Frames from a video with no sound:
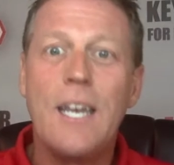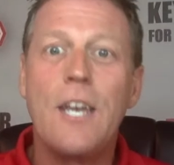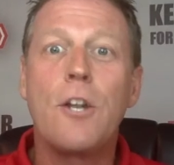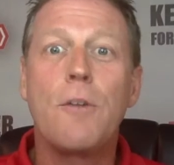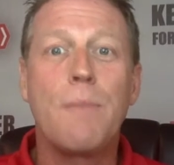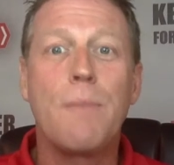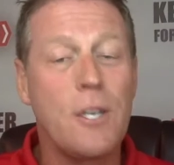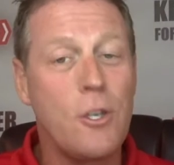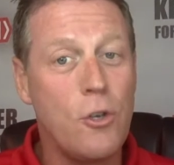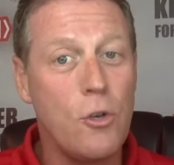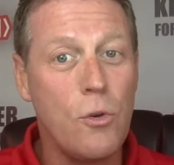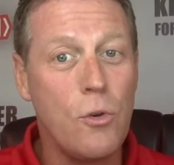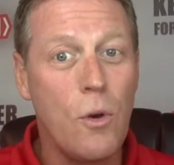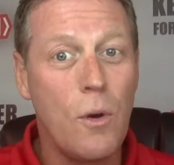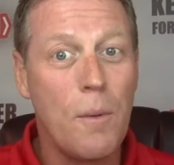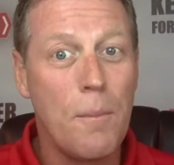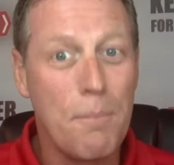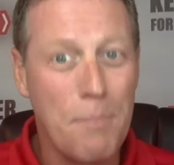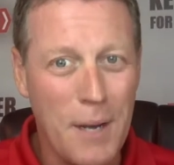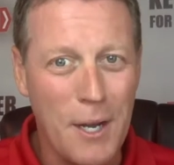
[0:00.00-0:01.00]
It'll make
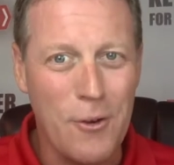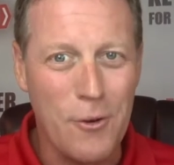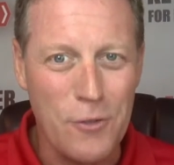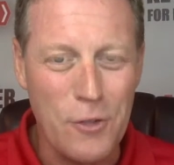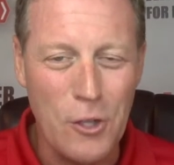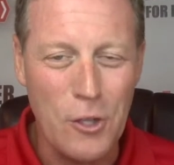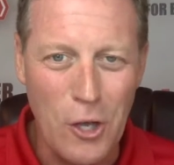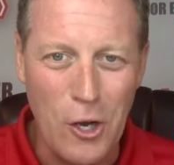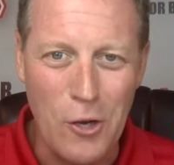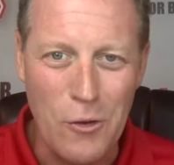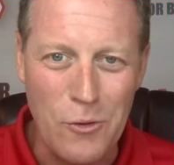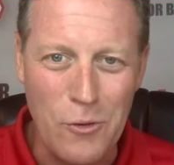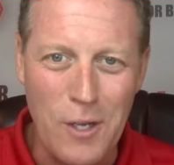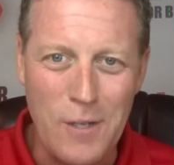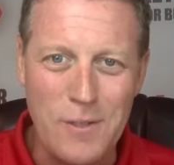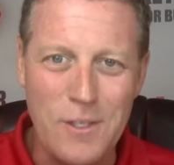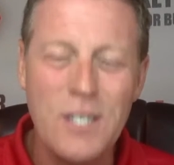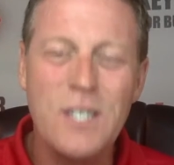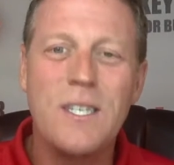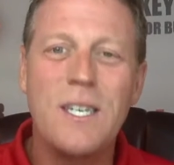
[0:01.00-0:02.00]
you better in the long
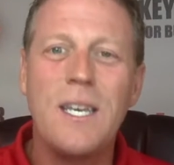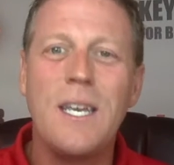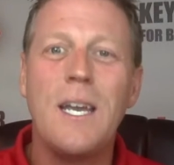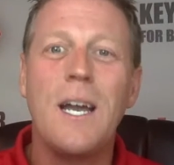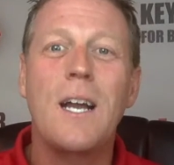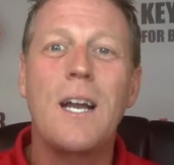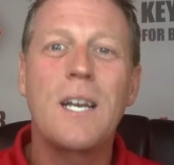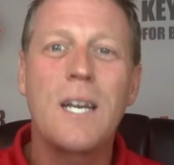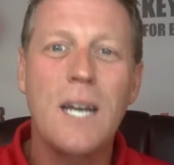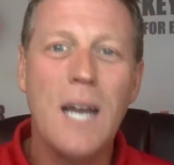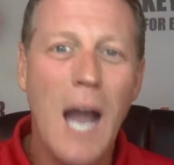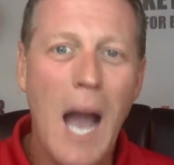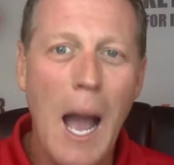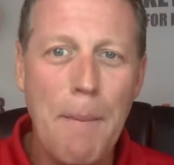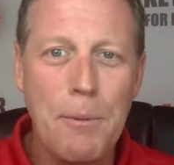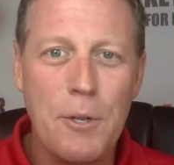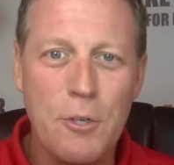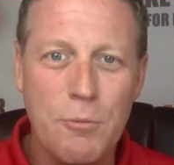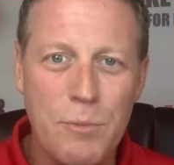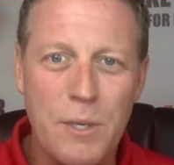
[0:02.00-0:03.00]
run. You see,
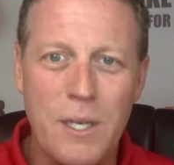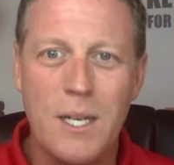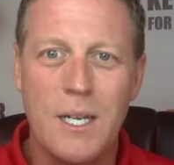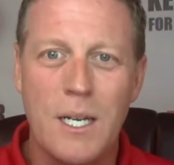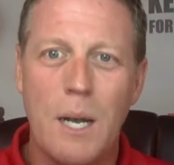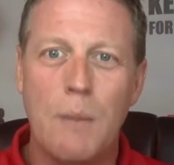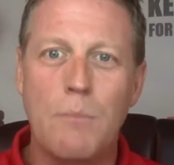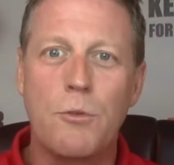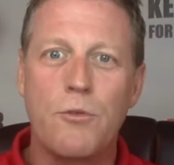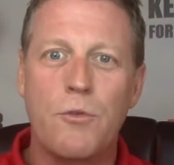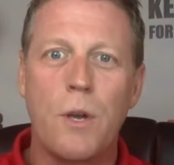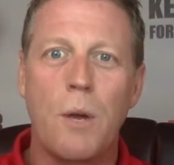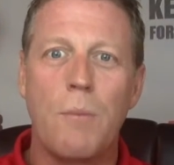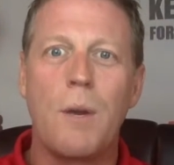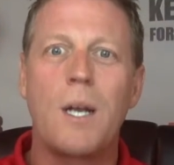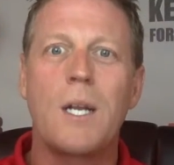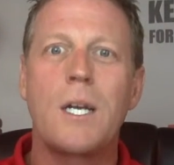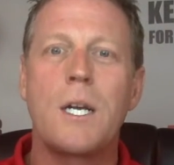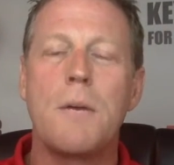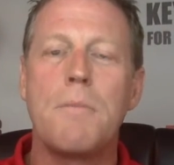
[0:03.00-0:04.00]
accomplishment comes
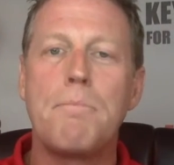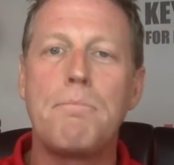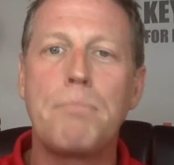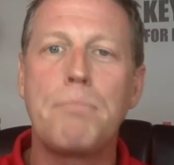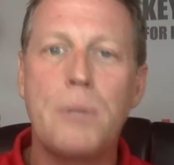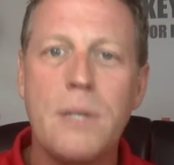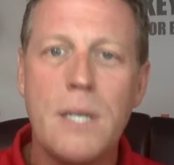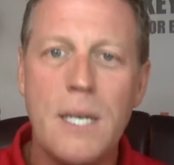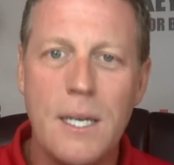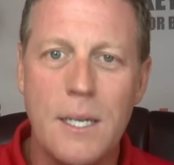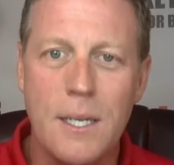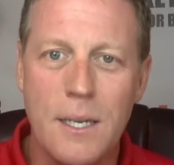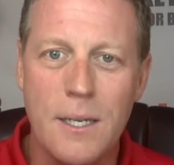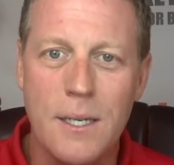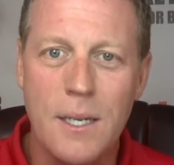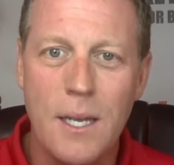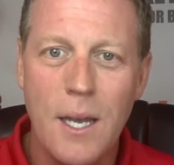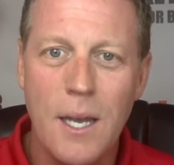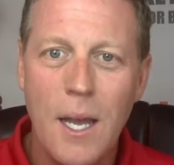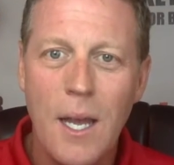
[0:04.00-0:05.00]
from
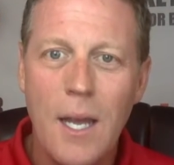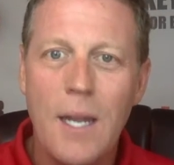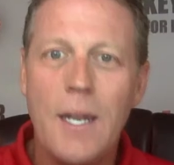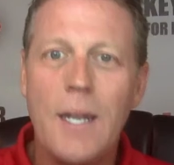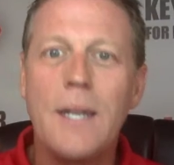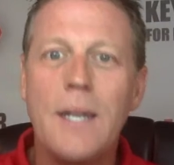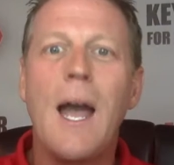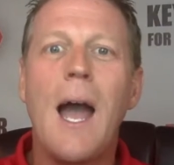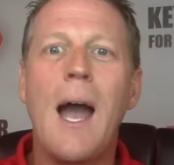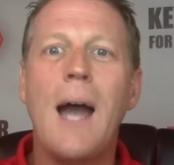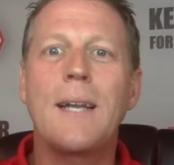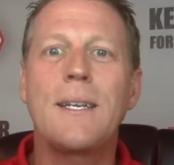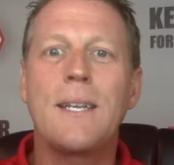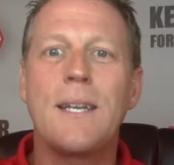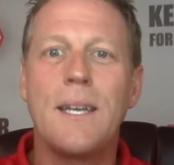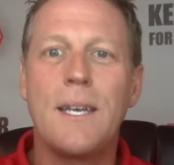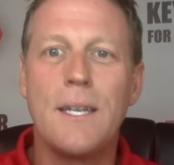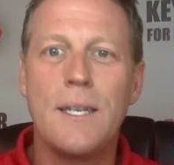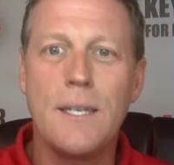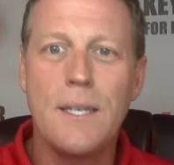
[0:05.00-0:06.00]
completed,
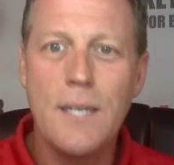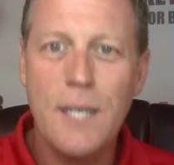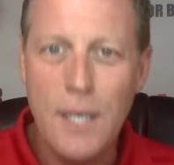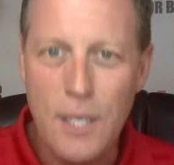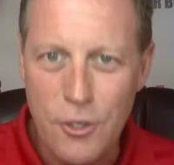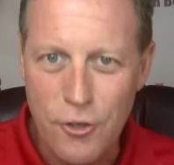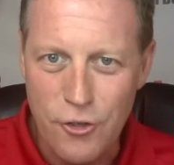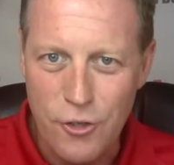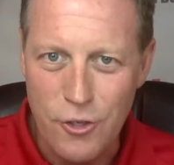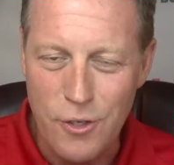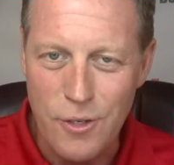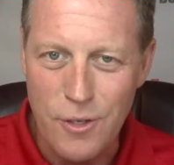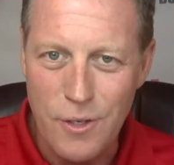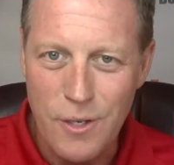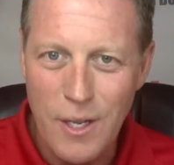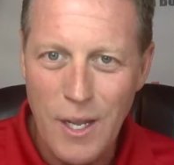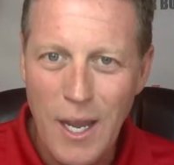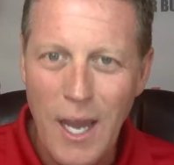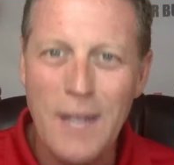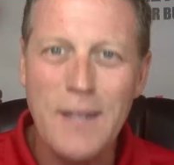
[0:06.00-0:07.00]
not intention.
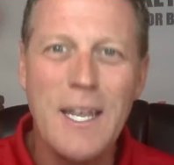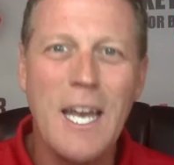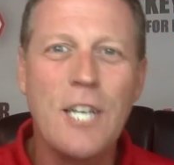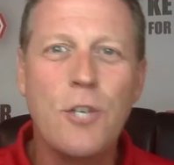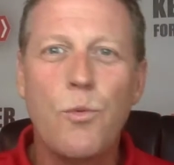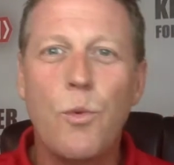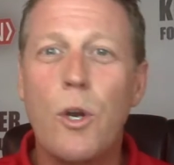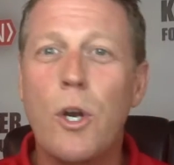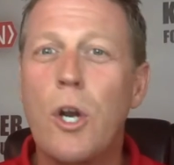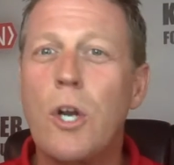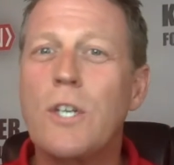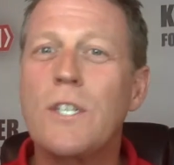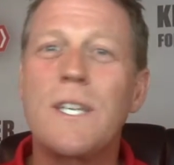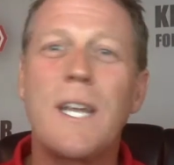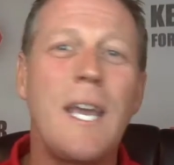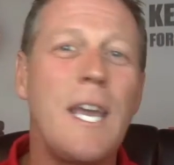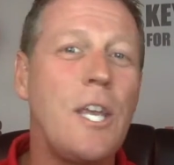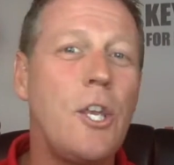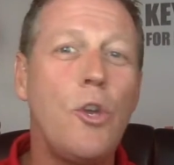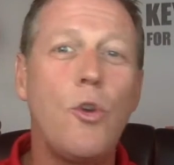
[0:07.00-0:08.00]
And that's where
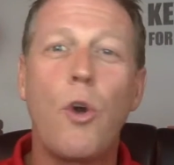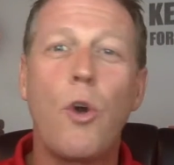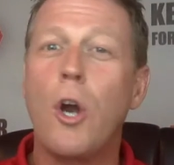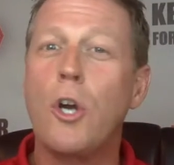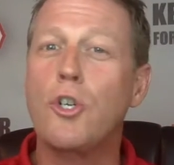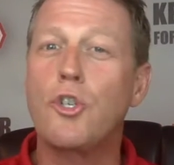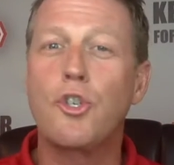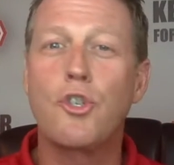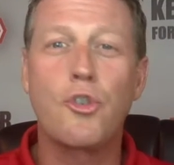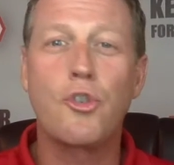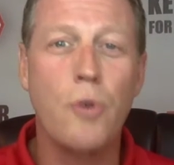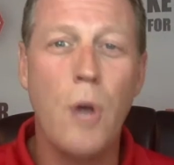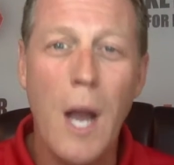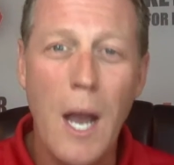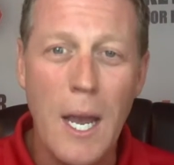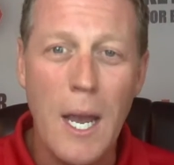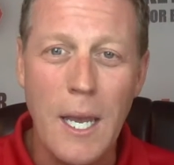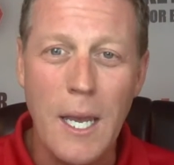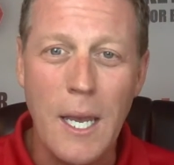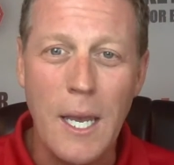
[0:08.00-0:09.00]
saying you are
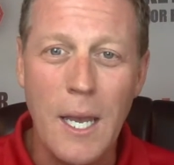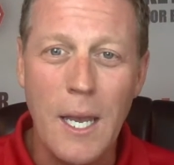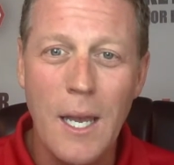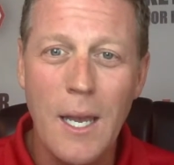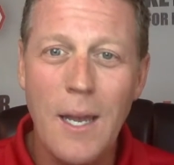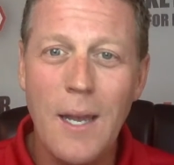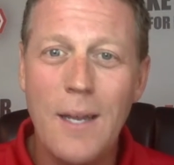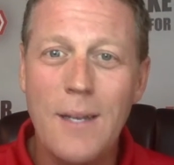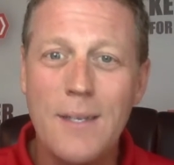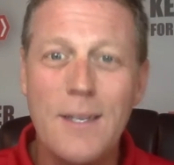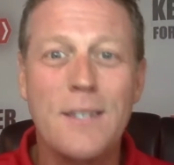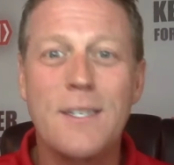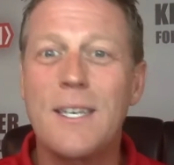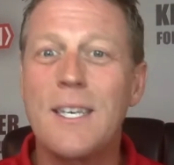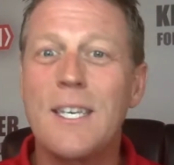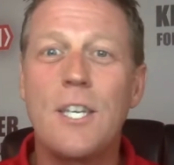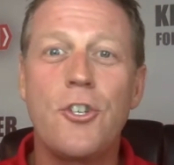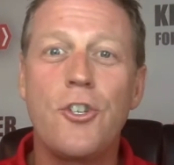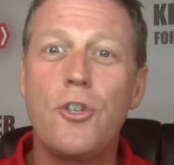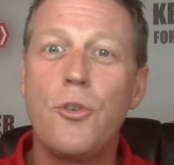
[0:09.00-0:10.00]
trying
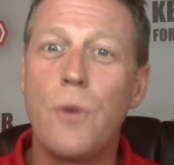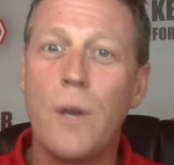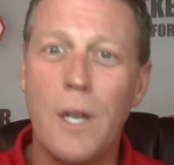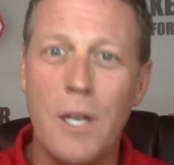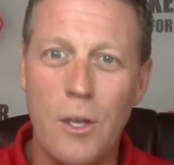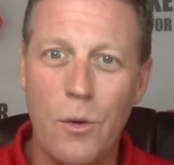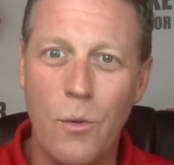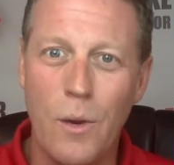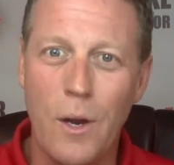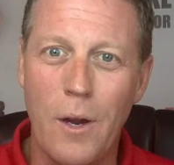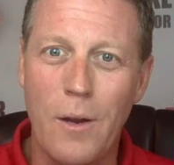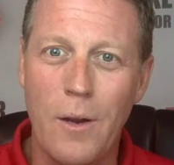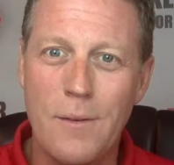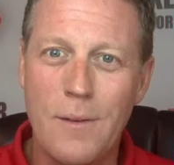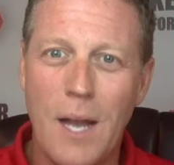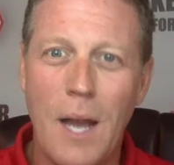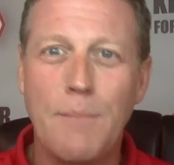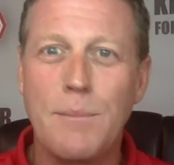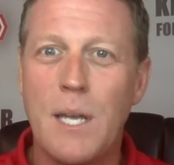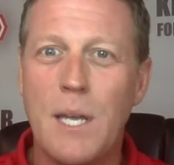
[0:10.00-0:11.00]
doesn't get you anywhere.
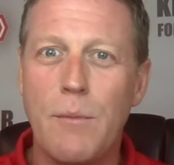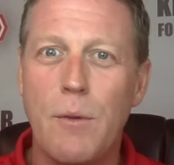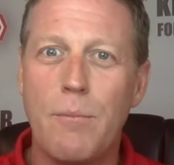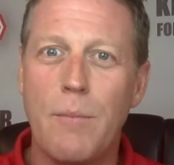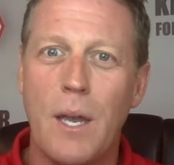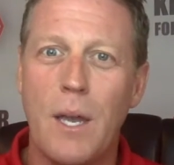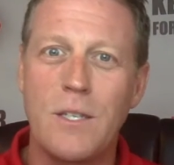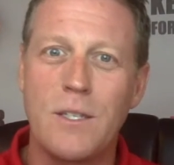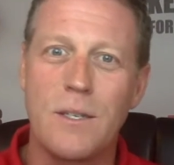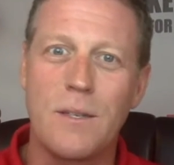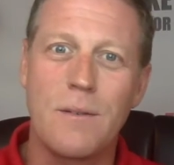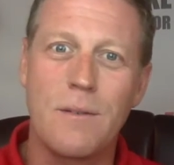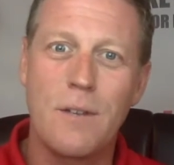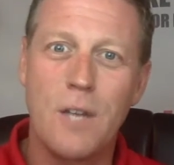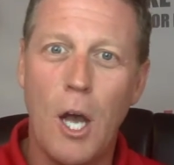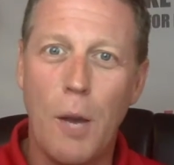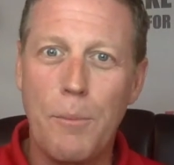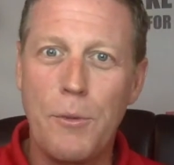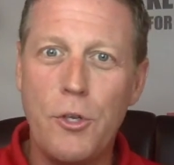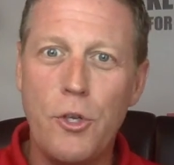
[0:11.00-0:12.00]
I'm Damian Mason,
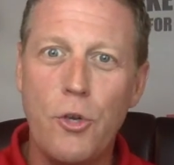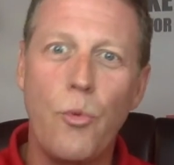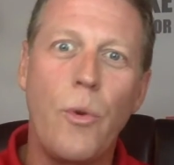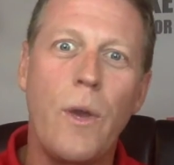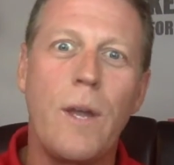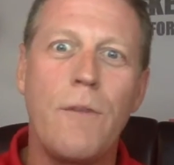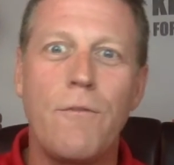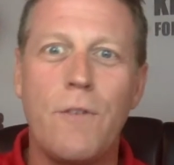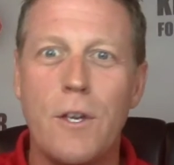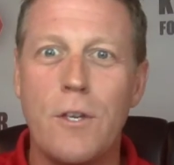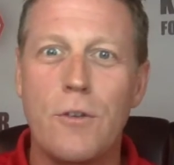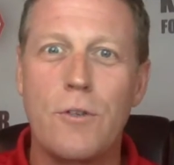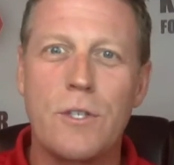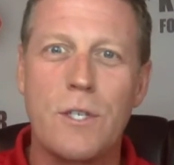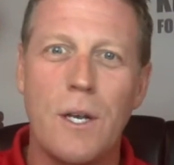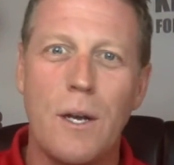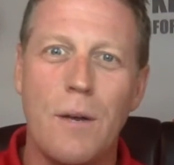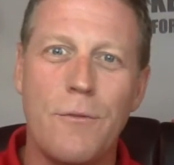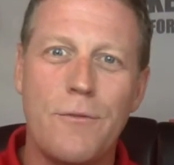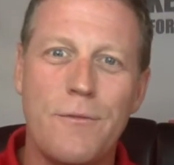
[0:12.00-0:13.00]
helping you reinvent
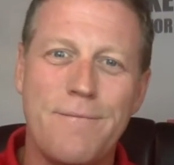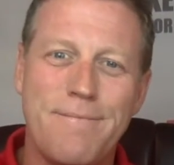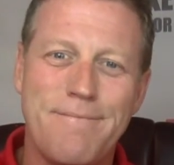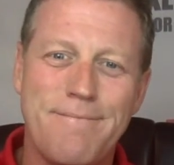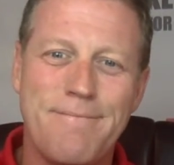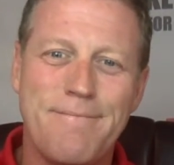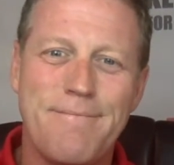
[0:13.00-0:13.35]
yourself.